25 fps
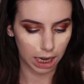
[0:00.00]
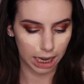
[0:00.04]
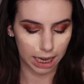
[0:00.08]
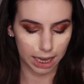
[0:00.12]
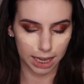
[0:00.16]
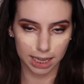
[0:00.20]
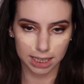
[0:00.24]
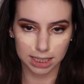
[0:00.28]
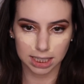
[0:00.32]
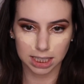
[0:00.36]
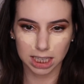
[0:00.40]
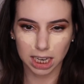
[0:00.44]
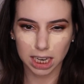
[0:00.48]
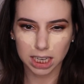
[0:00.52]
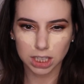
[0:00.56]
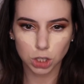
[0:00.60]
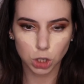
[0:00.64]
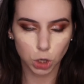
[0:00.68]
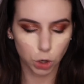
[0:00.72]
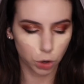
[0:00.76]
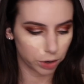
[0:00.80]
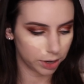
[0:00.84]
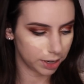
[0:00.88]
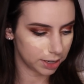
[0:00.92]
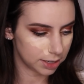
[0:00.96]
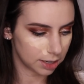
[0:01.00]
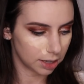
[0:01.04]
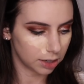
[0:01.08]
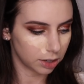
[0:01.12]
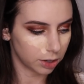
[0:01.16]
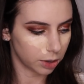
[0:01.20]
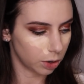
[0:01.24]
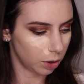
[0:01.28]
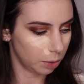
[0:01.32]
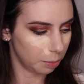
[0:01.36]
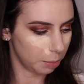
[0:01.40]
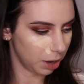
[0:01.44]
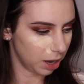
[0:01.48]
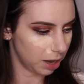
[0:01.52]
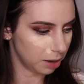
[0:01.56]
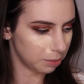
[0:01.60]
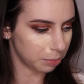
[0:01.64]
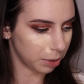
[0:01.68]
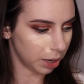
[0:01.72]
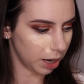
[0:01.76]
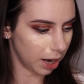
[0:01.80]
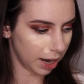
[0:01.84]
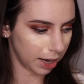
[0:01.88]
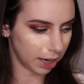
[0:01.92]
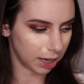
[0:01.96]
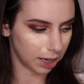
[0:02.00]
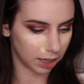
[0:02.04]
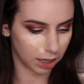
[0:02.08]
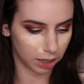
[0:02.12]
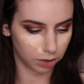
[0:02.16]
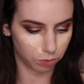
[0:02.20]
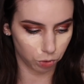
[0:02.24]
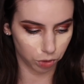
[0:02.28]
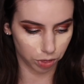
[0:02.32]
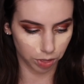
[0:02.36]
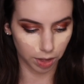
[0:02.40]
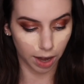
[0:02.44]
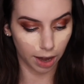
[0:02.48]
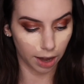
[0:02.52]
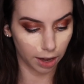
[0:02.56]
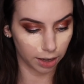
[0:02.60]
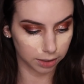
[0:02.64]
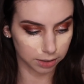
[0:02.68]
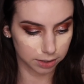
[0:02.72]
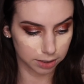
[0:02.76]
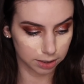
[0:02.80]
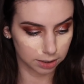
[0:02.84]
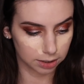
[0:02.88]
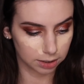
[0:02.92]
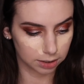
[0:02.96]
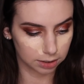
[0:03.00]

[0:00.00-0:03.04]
it does crease a little bit, but I can live with that.